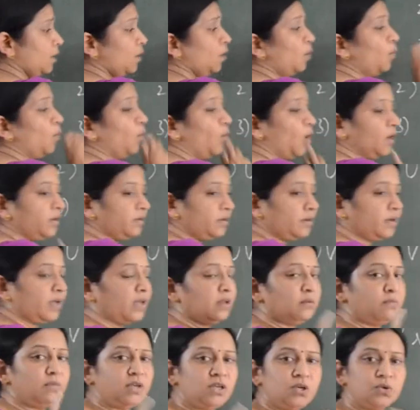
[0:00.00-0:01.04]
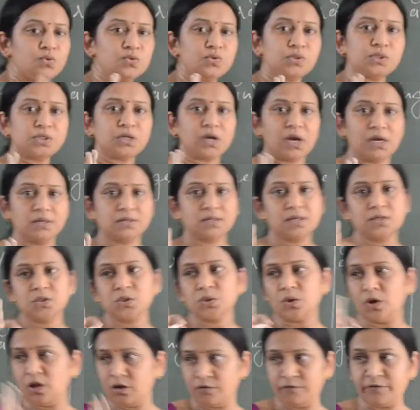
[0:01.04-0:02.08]
water can be used as a
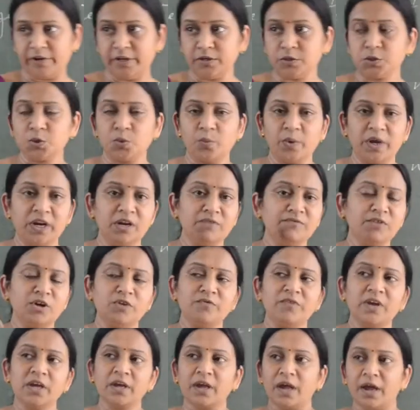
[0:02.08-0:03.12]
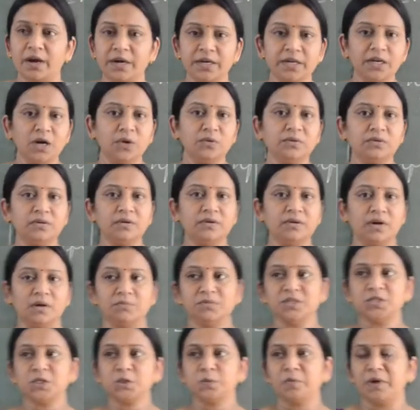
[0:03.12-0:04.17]
solvent. So whenever we carry out the
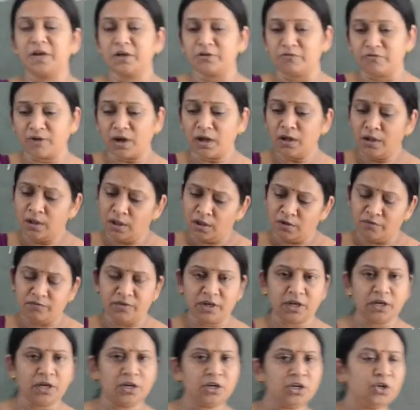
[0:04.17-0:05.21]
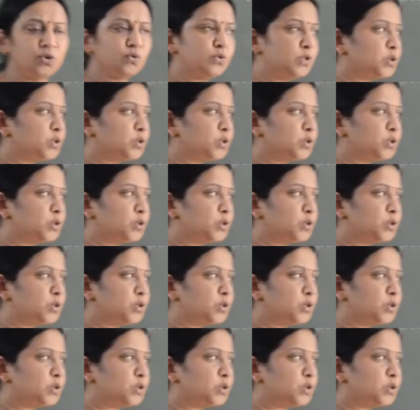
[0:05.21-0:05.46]
Raman spectra, we can use